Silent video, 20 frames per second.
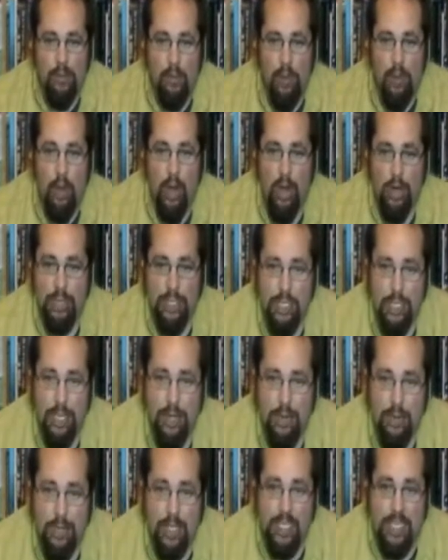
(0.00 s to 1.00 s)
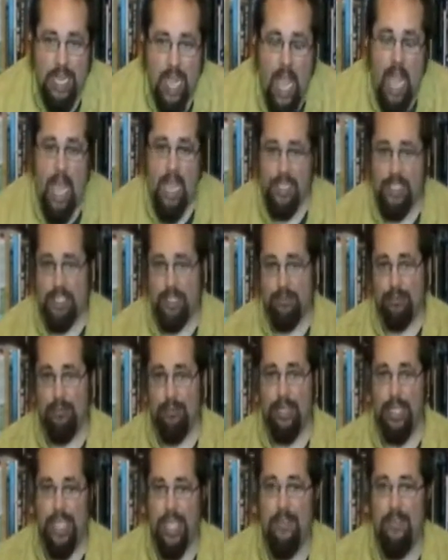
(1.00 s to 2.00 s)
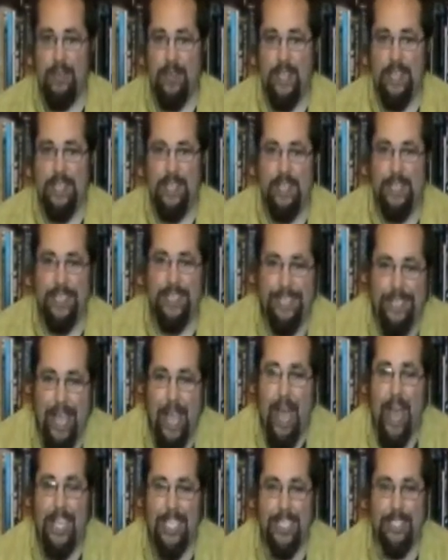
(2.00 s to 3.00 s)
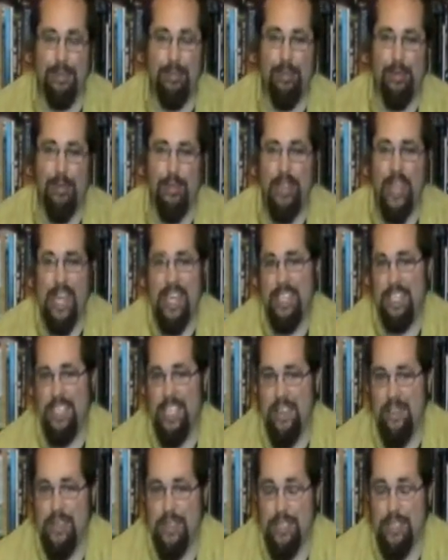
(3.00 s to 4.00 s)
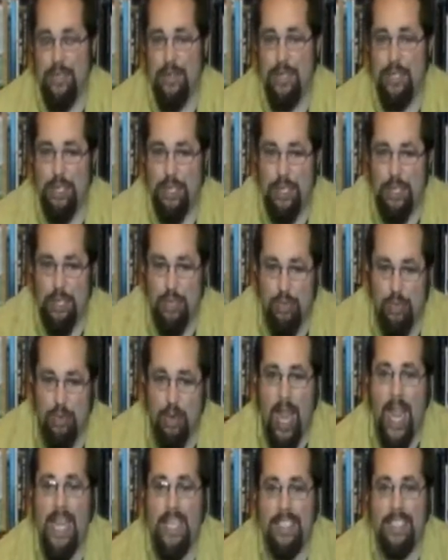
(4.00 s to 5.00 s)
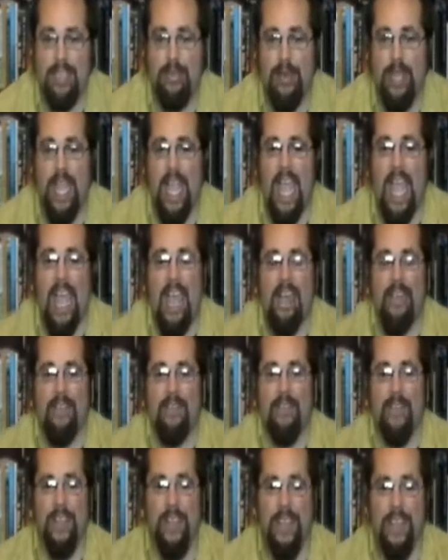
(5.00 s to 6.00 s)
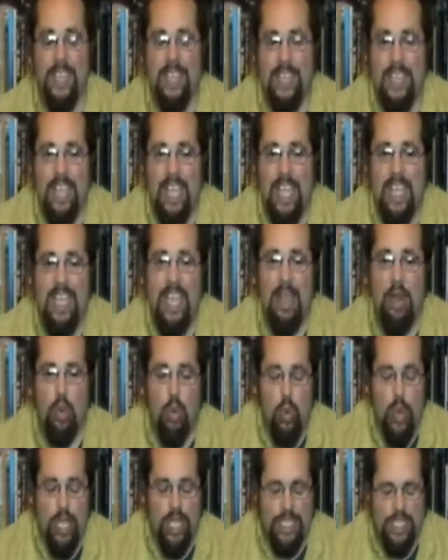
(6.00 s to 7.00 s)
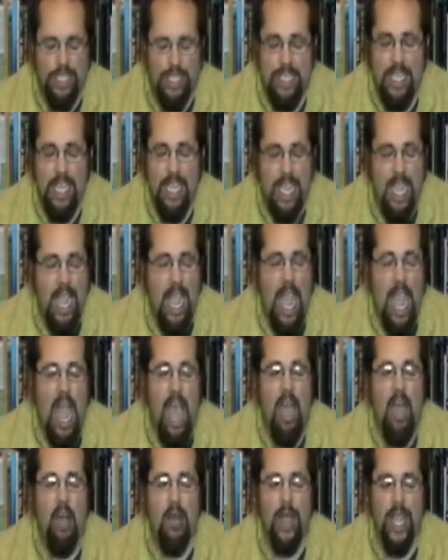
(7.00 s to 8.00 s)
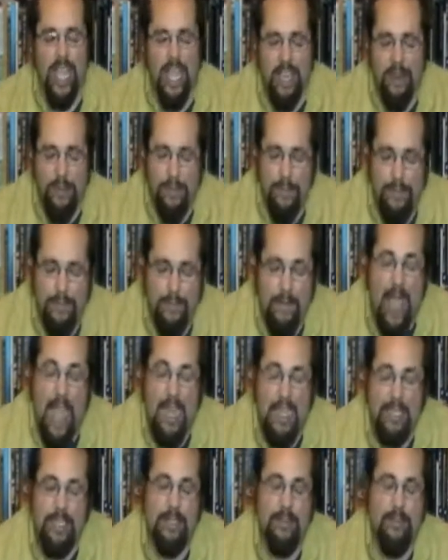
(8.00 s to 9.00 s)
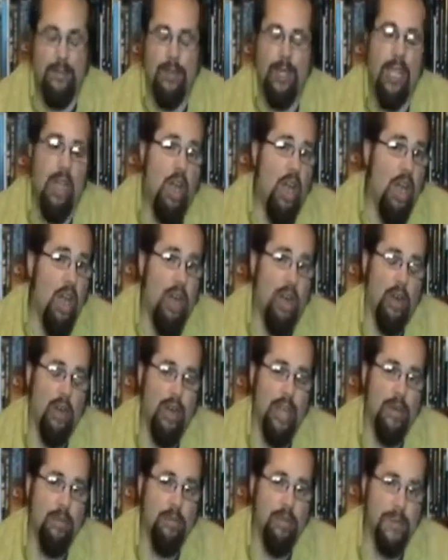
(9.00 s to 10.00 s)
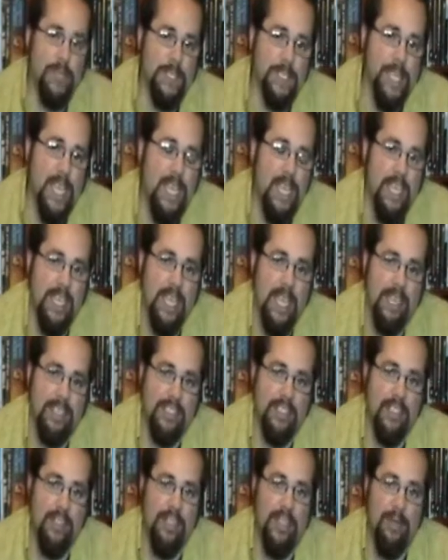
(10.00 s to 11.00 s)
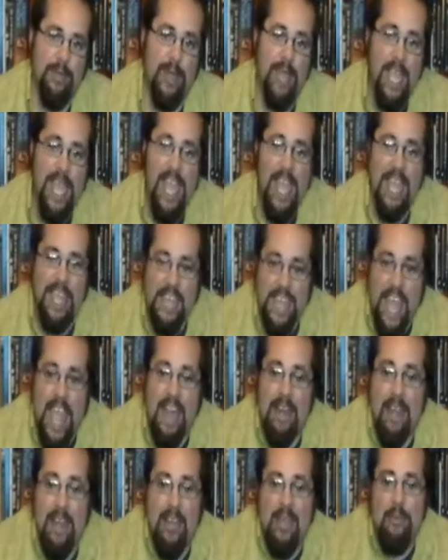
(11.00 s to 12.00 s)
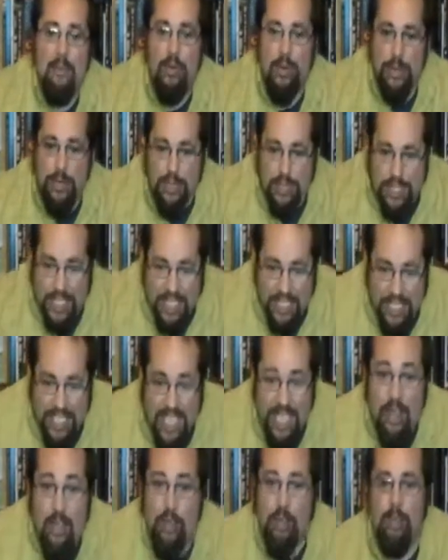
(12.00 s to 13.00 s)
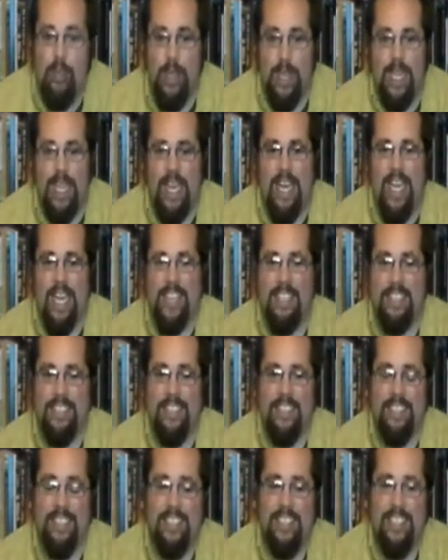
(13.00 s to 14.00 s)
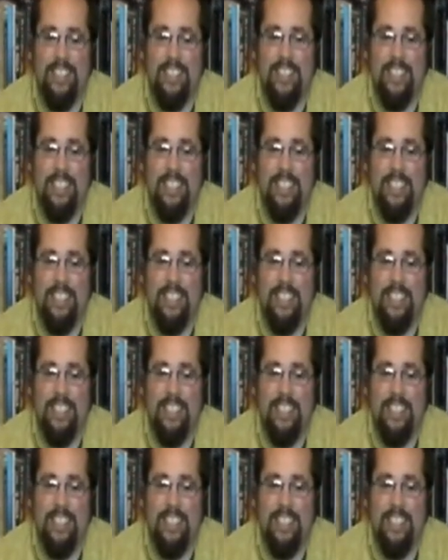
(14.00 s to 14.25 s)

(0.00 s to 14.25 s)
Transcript: for our children God's forgiveness, the gospel that he's given to us, the grace that we have yet we see how ineffective we are in presenting that to them, and that produces guilt within us.